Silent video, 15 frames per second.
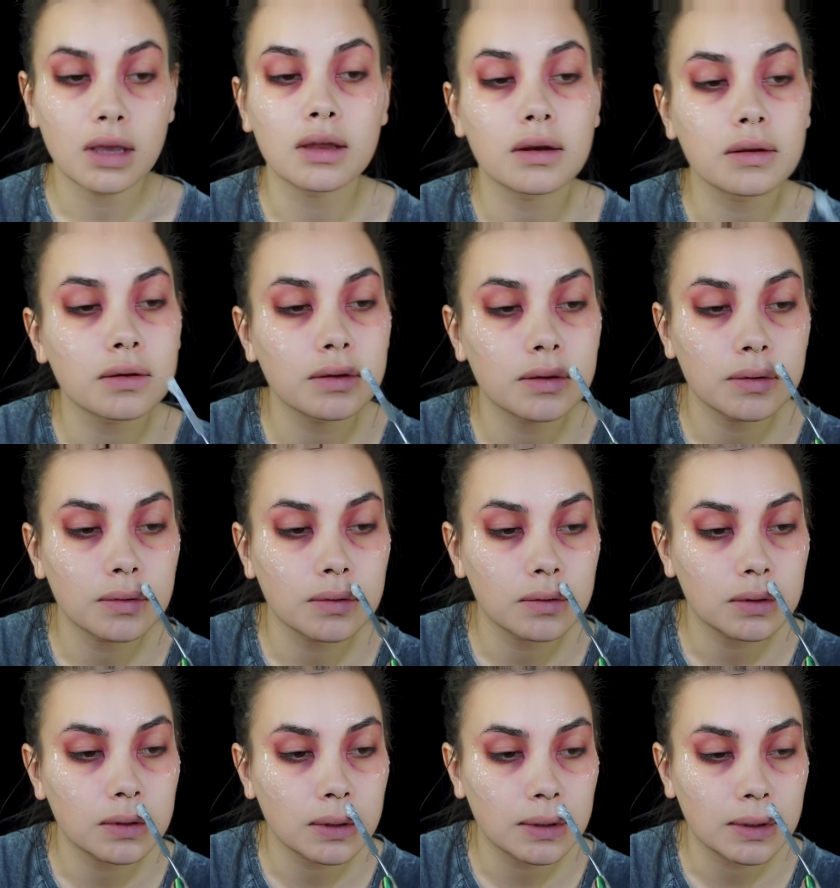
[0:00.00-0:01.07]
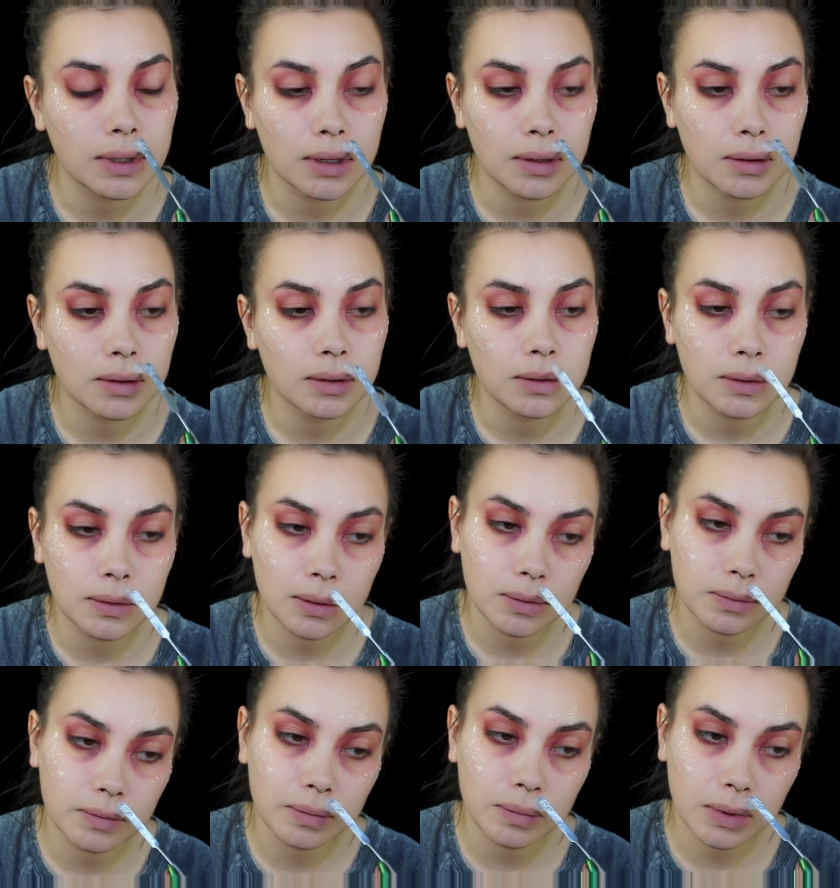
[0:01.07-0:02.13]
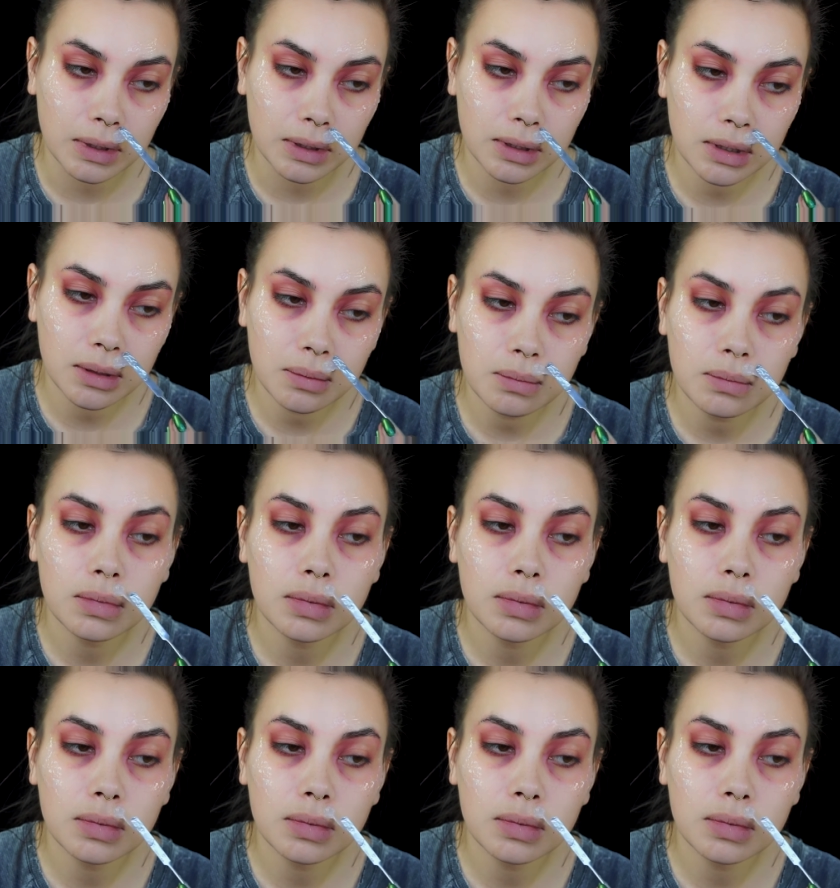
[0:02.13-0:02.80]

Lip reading: And I'm gonna do just here on the top of my lid.